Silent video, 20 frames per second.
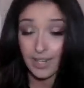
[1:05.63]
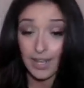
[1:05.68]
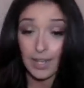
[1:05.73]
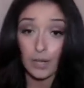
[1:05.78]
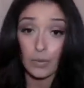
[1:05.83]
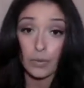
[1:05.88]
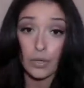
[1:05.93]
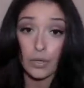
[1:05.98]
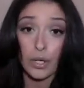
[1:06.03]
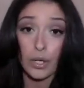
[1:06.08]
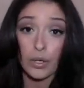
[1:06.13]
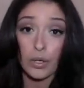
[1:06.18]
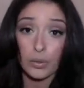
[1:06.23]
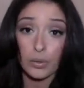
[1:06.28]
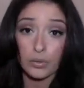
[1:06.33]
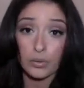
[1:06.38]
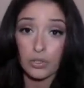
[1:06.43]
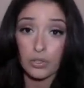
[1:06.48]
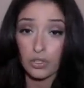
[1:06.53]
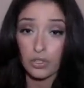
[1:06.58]
I don't know.
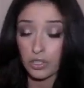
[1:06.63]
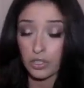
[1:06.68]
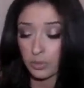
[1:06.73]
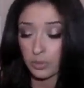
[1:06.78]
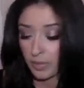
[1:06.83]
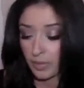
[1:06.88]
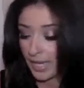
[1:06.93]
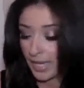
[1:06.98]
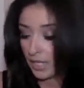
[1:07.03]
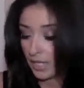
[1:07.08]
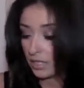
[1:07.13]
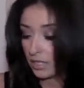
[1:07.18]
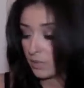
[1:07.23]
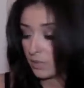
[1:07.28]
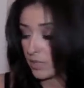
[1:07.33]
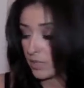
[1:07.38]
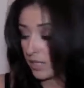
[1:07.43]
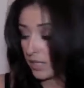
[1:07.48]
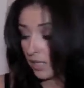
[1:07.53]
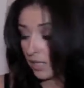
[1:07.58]
You should just buy it. It
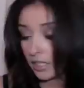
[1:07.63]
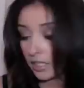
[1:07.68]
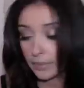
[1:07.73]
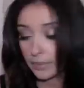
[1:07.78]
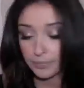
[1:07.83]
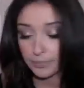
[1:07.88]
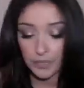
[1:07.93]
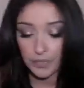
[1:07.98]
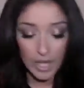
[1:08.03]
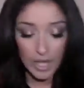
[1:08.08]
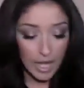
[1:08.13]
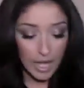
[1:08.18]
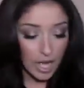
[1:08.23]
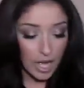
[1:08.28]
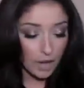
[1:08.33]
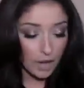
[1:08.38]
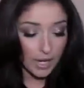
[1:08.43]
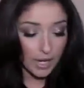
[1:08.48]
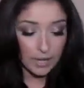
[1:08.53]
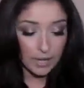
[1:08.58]
smells that good.
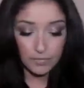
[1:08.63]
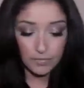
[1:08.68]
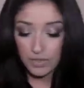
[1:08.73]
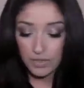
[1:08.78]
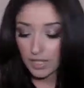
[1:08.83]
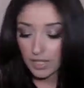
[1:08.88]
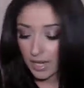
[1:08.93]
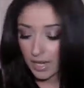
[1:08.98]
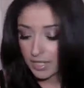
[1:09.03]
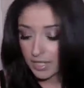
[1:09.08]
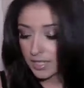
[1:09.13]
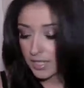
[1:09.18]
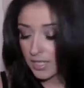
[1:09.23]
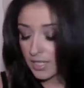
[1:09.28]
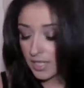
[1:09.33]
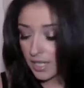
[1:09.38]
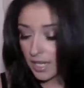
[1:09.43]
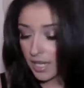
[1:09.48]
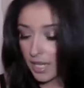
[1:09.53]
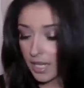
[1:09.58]
Okay, the next
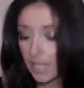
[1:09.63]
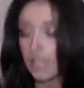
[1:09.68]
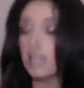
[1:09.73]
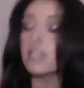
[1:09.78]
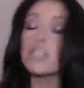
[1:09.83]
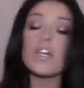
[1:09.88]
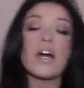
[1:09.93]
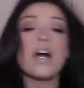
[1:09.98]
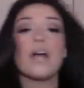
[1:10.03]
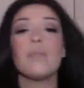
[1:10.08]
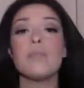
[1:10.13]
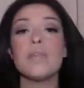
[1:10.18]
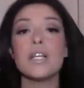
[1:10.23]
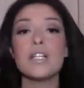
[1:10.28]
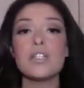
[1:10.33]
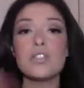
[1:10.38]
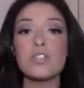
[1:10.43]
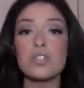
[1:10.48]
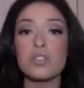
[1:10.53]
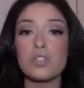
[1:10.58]
thing is I
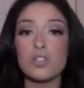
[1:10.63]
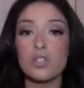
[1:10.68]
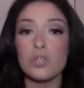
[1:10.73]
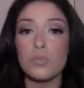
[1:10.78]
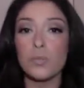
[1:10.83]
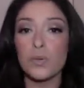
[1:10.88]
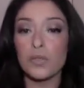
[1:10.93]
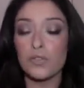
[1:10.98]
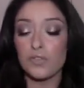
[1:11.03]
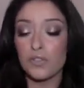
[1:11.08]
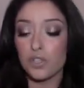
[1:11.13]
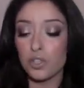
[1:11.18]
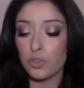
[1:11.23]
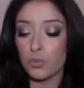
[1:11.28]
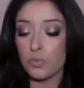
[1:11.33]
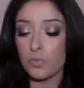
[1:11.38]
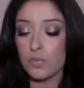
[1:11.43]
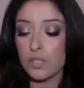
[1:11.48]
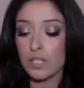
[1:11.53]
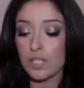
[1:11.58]
mix two
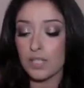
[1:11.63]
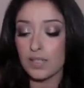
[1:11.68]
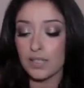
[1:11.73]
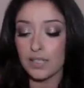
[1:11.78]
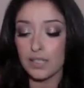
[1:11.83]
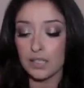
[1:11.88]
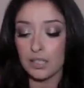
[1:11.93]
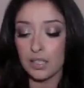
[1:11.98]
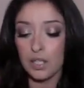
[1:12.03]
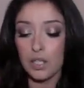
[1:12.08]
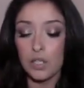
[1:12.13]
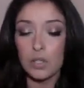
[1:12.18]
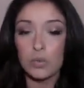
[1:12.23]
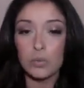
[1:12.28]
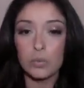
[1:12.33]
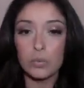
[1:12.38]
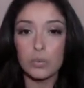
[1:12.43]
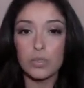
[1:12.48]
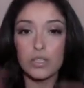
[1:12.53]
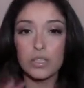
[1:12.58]
perfumes that like
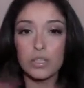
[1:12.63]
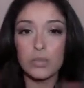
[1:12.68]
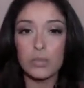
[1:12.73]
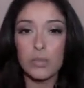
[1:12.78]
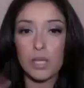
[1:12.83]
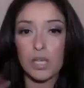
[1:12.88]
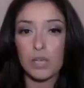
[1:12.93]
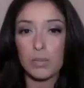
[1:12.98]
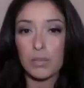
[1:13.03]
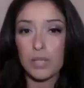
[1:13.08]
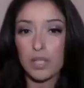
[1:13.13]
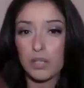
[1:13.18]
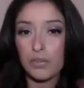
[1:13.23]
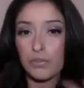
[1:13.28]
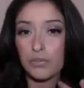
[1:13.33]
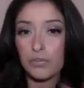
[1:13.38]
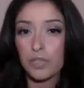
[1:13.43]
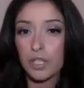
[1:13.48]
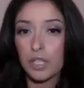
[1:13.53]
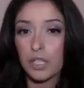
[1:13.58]
really make me
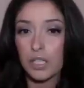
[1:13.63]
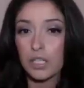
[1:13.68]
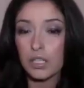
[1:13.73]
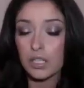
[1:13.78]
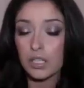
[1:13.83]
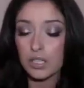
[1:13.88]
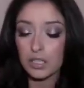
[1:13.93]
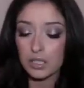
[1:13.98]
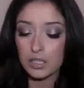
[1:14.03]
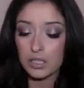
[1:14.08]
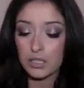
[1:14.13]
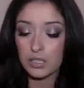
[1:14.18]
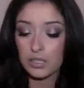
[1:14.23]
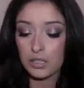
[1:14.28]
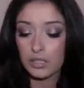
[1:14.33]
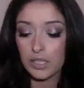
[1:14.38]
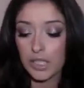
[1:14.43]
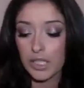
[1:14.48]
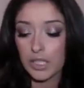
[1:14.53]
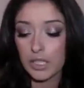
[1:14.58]
feel
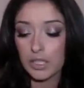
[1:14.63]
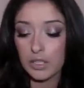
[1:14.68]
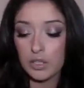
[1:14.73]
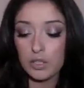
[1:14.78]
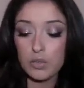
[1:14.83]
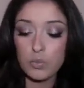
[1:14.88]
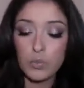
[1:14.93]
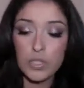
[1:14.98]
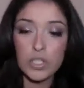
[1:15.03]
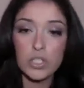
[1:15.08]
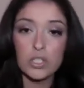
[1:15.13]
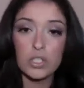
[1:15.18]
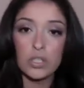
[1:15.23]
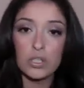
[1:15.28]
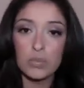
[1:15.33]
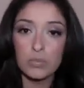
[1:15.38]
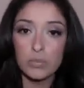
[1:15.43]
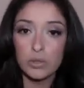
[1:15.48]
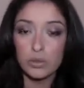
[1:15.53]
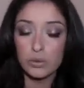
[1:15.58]
like in the winter
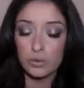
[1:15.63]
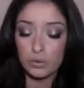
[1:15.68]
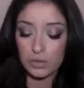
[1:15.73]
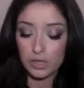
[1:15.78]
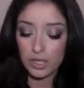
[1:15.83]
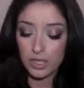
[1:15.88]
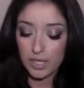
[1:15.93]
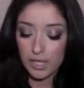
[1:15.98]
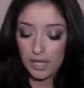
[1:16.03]
mood.